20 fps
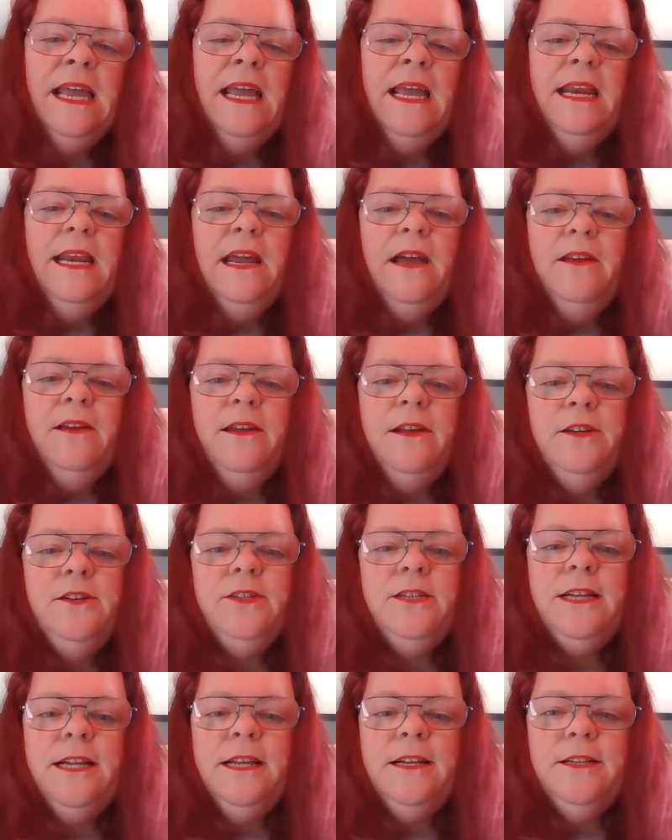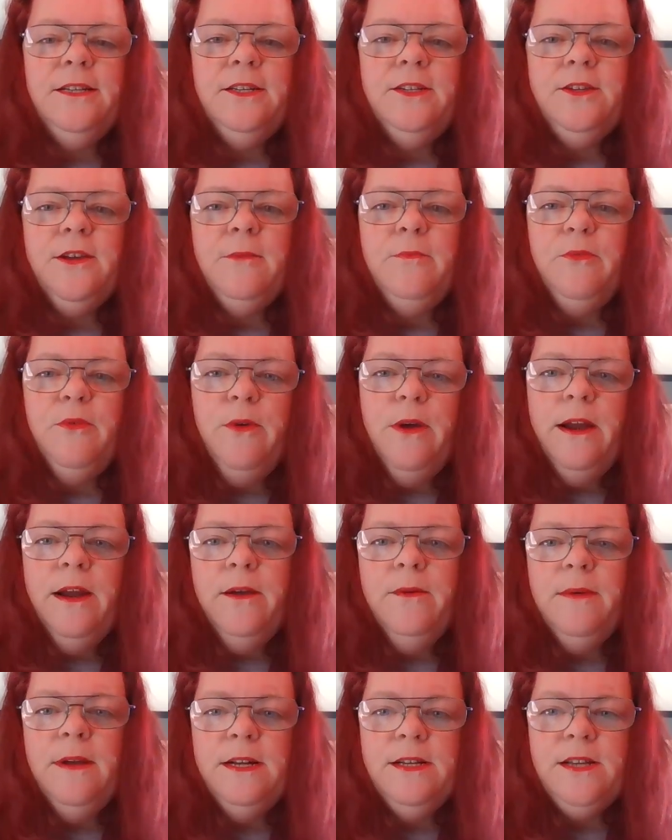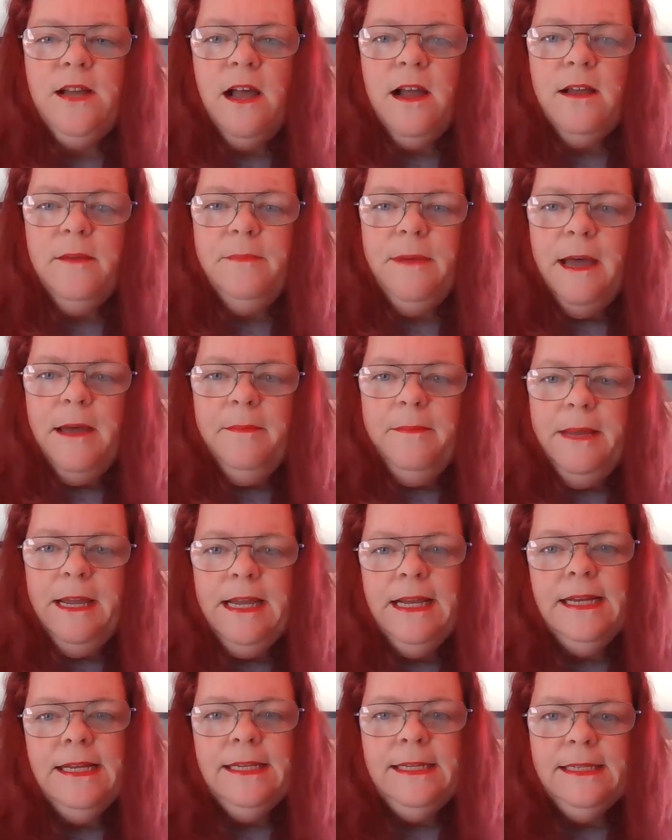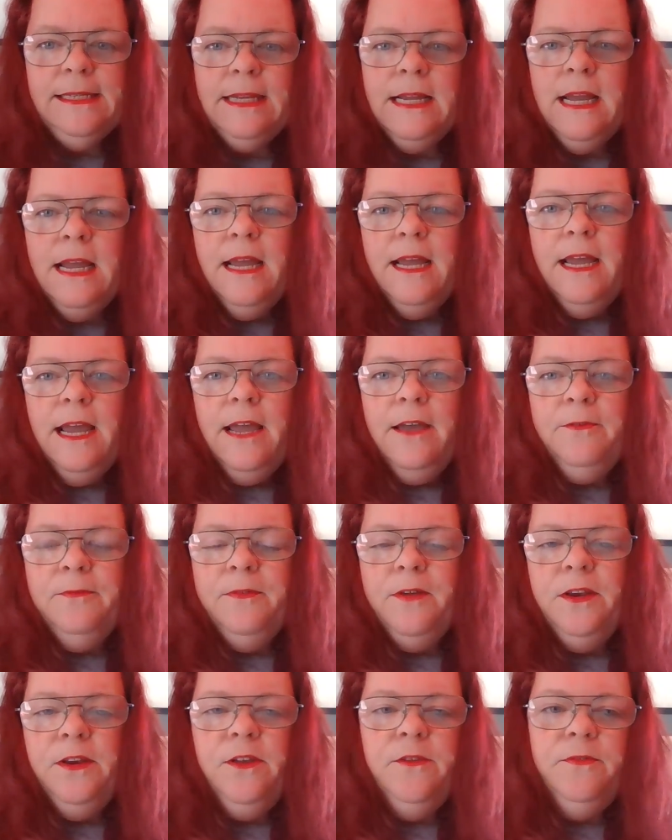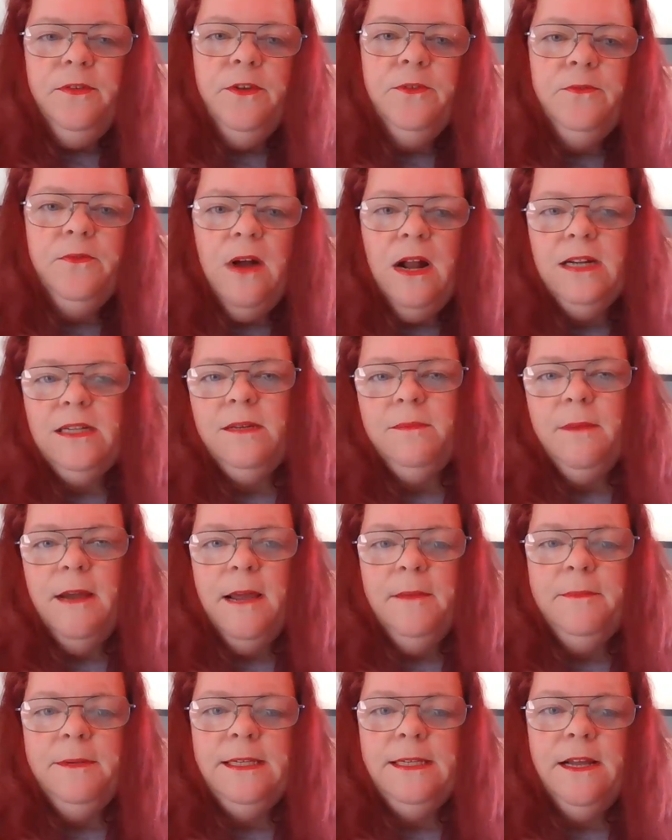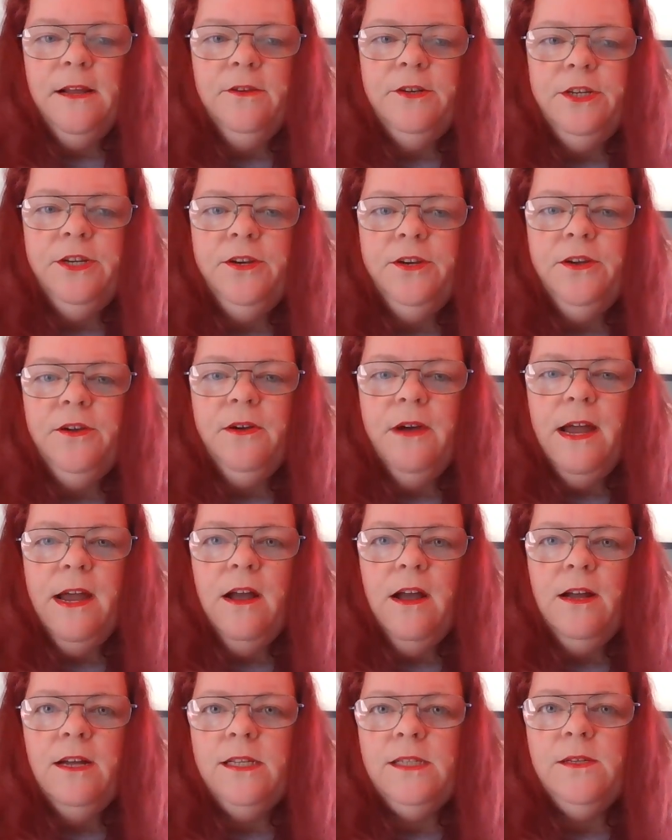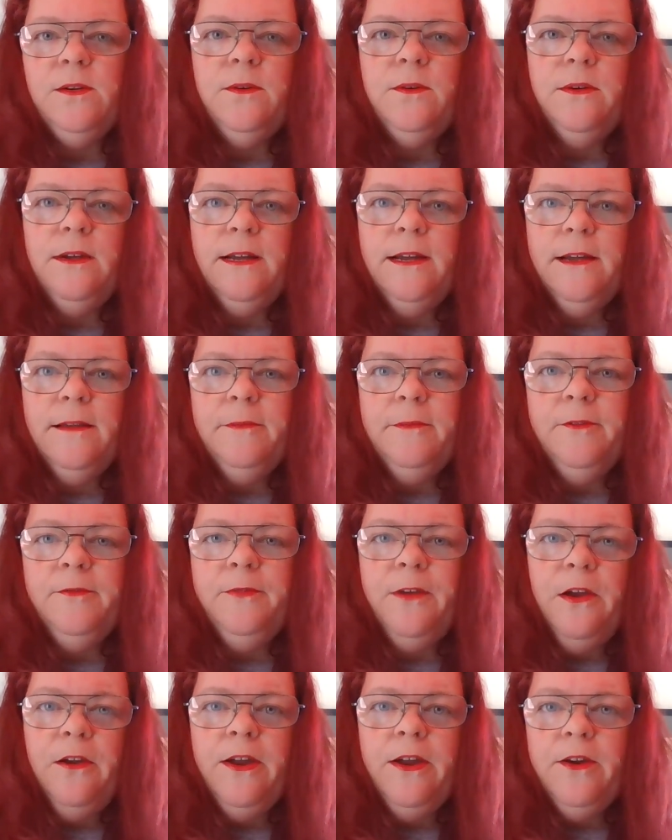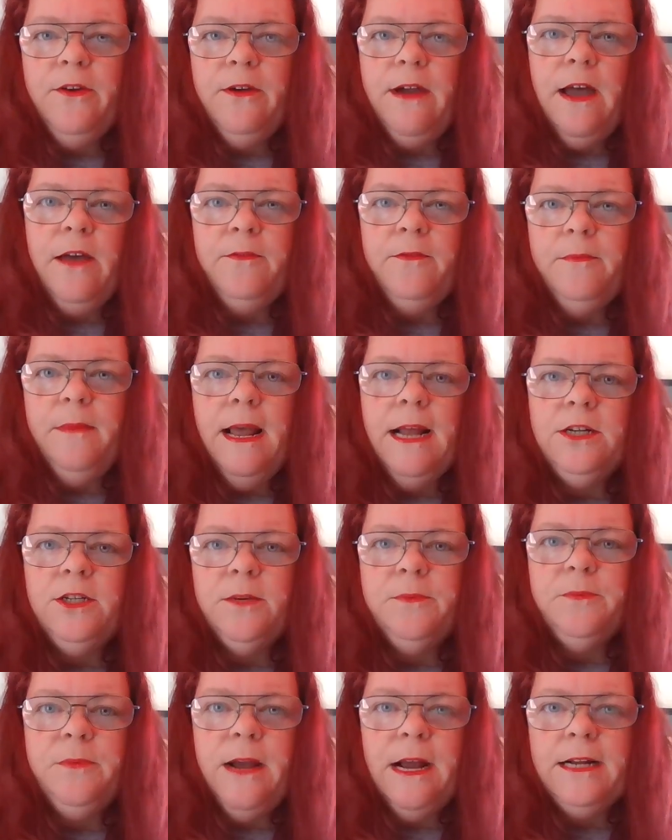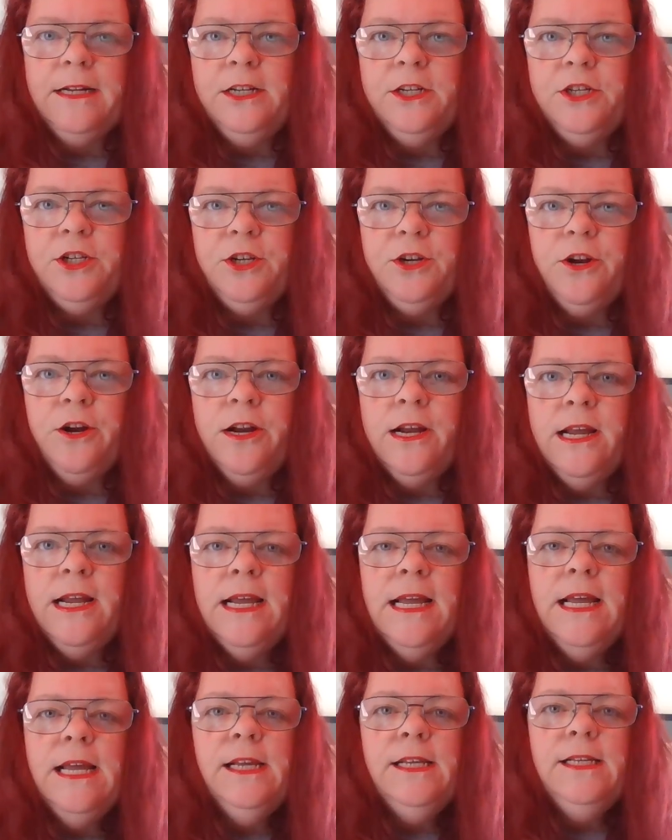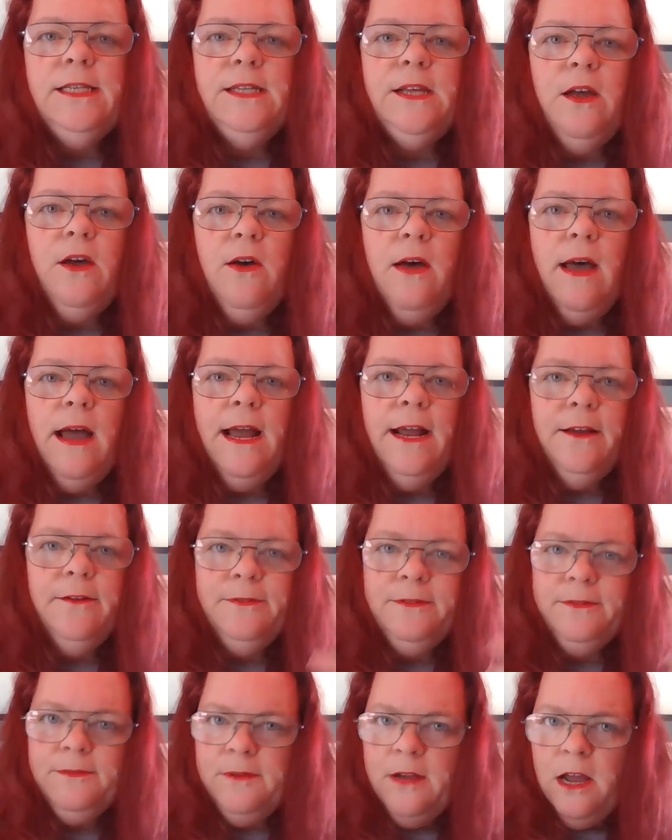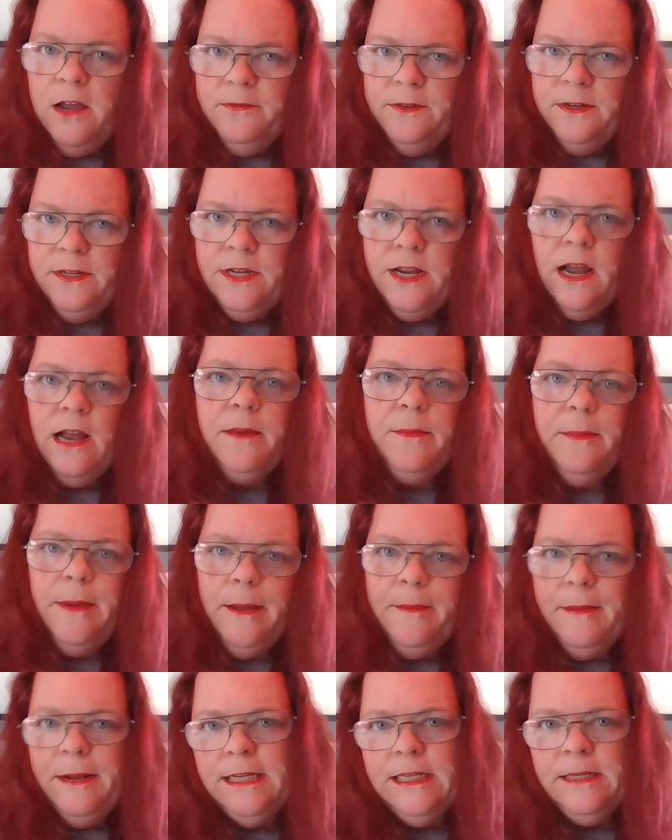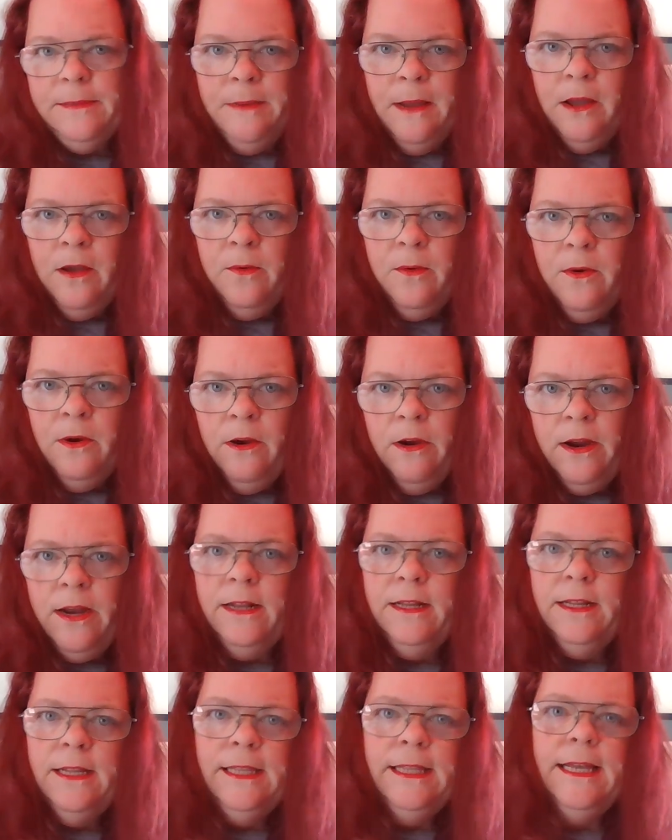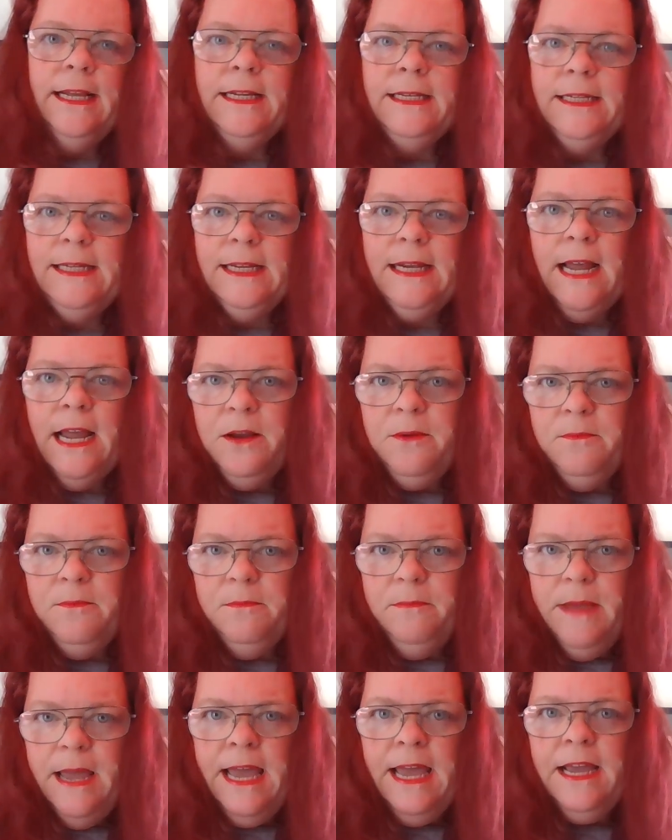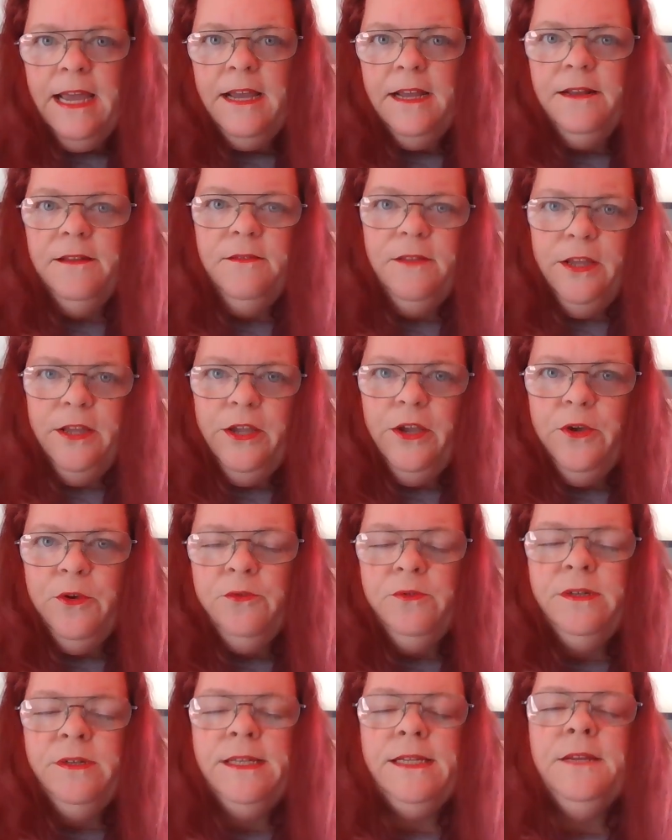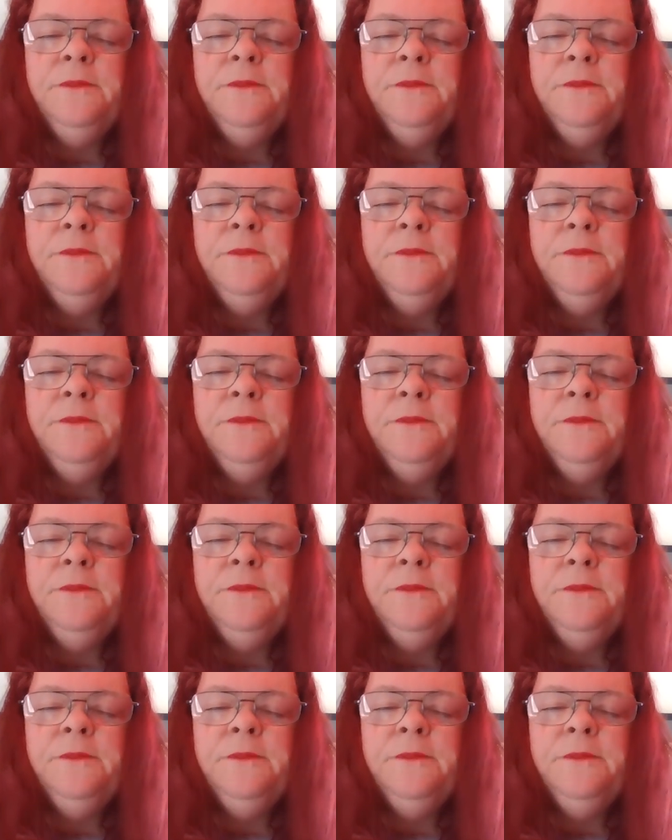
Now, another interesting point I want to talk about, because if any of you watched my episodes, you know I also am a fairy craft magic practitioner. So I often talk about my spell work and the things that I make and use.